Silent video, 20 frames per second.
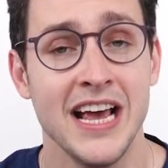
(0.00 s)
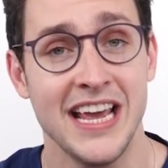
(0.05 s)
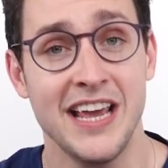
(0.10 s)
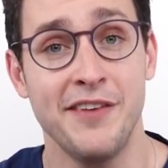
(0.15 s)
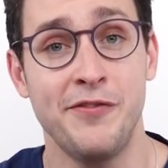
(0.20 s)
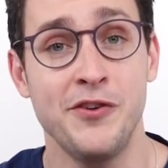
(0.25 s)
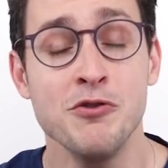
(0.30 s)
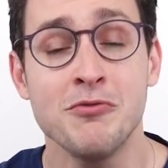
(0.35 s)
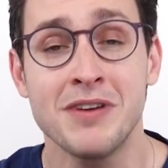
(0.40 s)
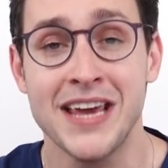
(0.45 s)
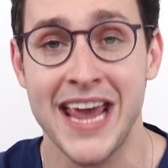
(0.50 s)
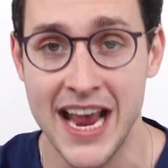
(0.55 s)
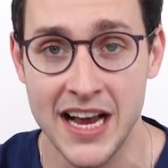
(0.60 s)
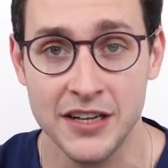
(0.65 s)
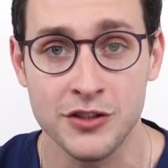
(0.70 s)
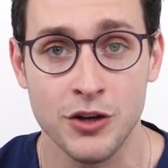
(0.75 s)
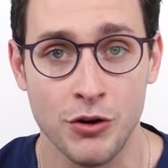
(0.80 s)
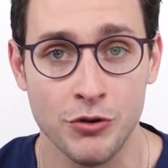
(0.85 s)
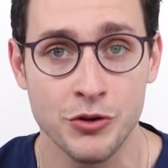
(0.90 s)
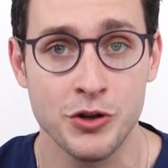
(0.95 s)
If you
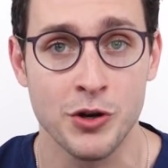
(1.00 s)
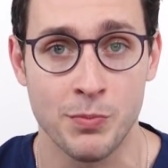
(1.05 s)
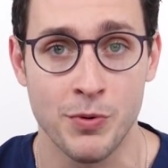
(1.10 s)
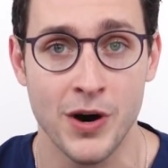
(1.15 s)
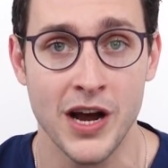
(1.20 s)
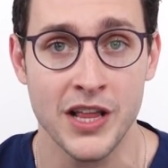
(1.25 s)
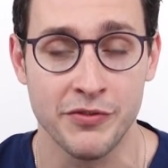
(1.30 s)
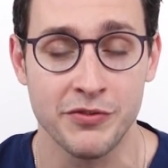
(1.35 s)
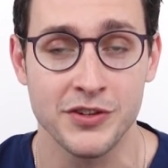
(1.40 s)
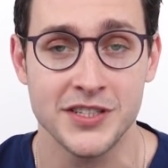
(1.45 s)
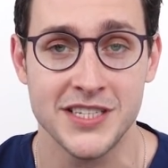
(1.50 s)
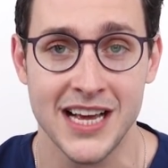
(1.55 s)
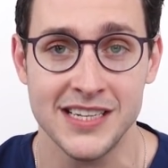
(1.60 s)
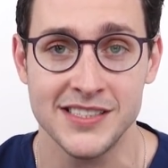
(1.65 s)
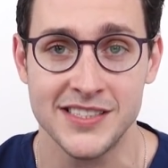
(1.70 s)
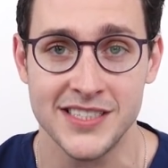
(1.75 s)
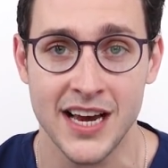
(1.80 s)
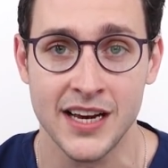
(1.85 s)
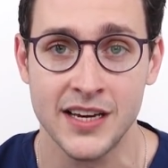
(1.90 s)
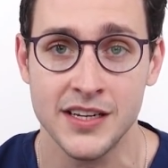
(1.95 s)
can't hold your breath for
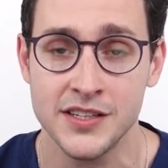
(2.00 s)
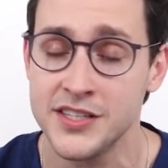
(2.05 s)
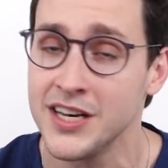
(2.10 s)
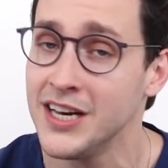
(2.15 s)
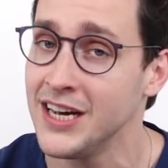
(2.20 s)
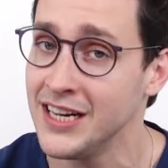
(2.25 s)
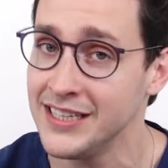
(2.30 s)
10 seconds,